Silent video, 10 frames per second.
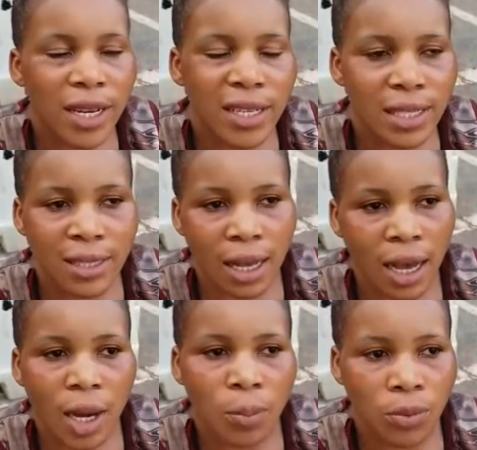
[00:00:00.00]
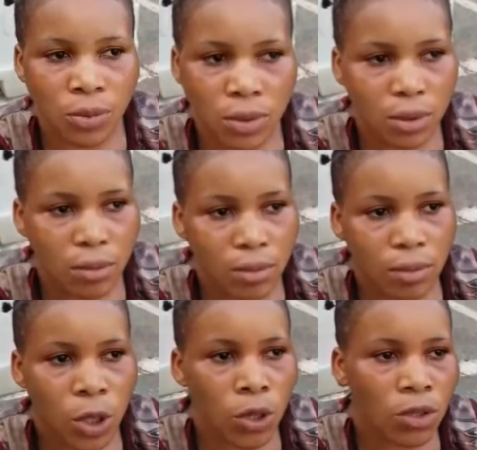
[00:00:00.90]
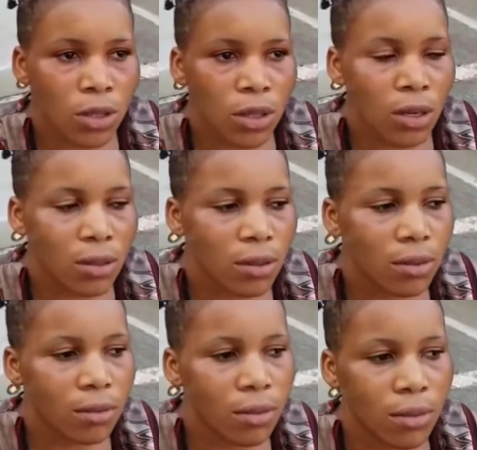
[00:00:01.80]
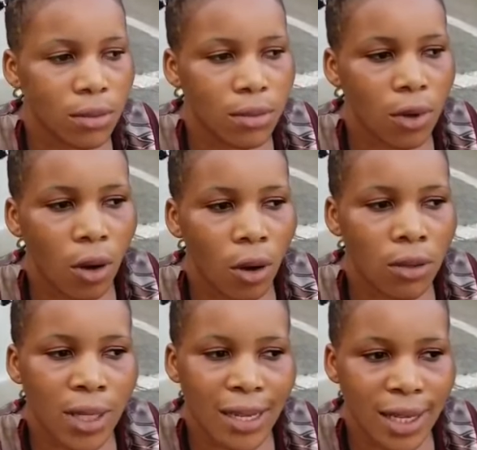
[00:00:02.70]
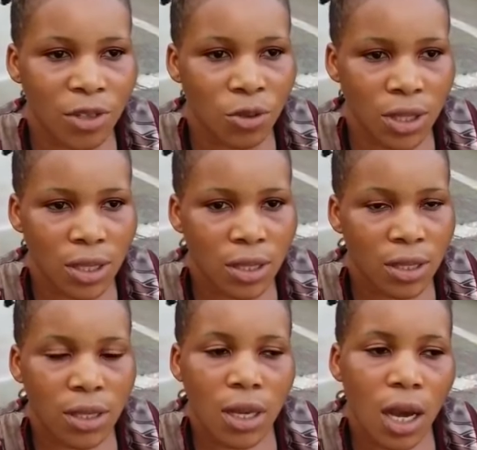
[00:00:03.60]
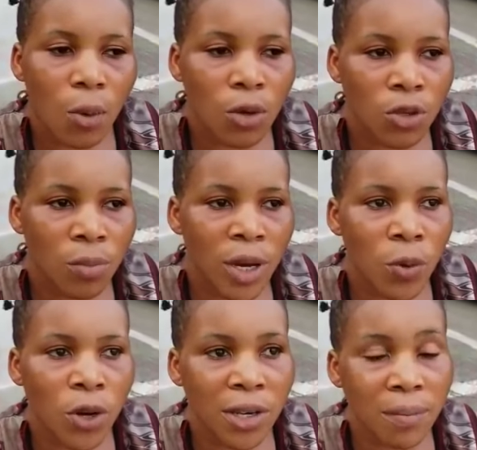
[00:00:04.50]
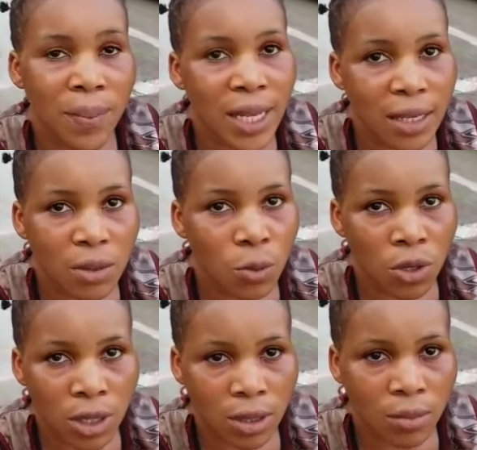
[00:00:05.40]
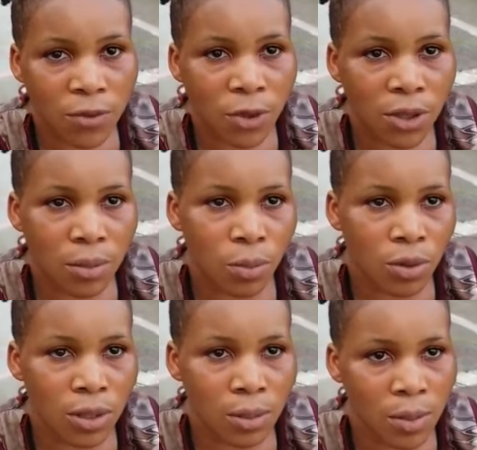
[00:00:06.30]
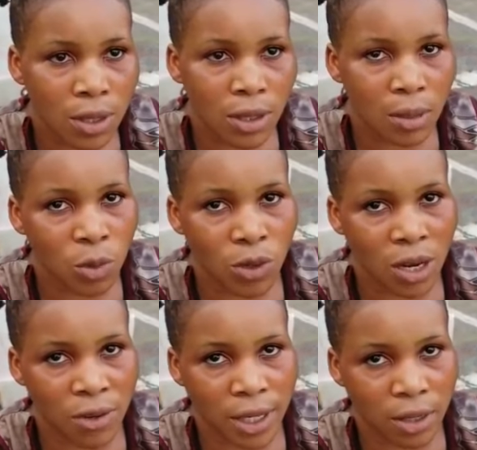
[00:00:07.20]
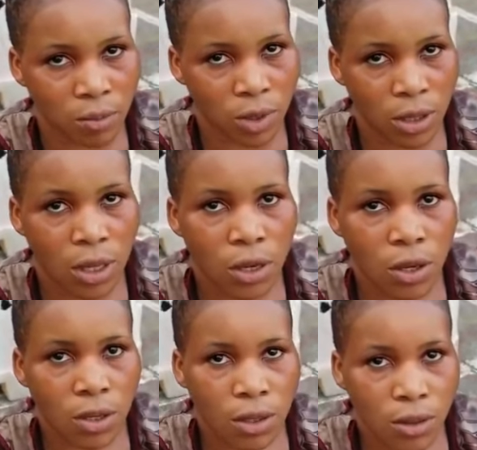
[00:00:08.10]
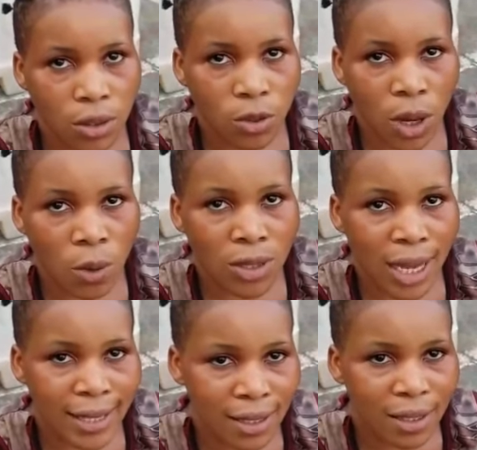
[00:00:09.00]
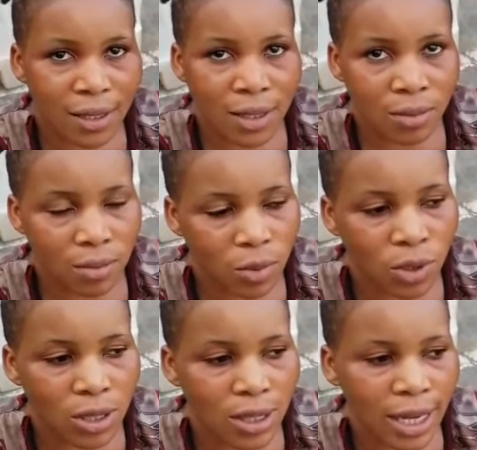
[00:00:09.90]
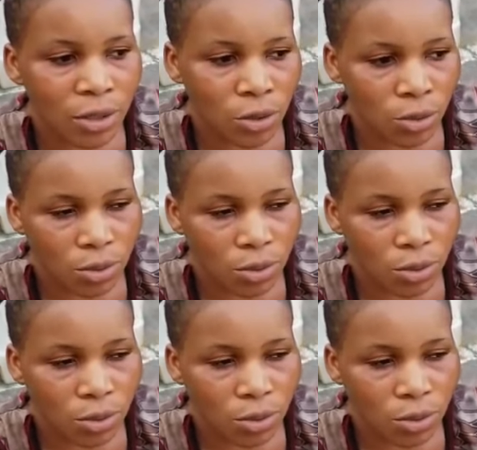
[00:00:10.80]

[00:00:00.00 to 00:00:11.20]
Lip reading: anything that happened with him because on that Saturday, I was on my working place working before the policemen came to arrest me. So I was asking them, what did I do?